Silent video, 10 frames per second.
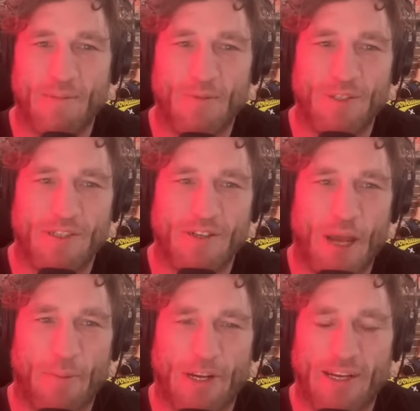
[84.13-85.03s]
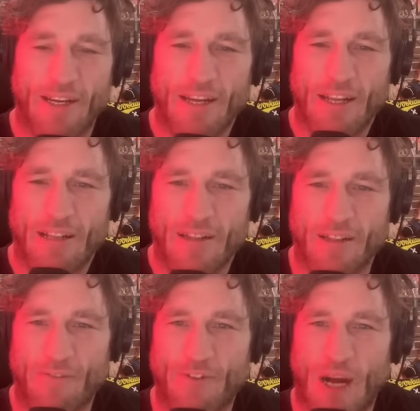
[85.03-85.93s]
He was still able to
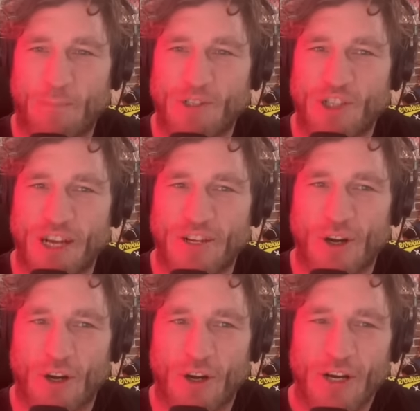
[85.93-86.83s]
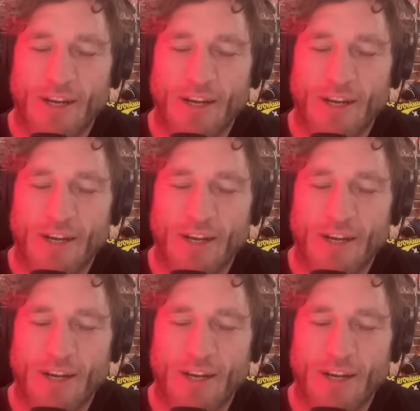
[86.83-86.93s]
lift up Jinder.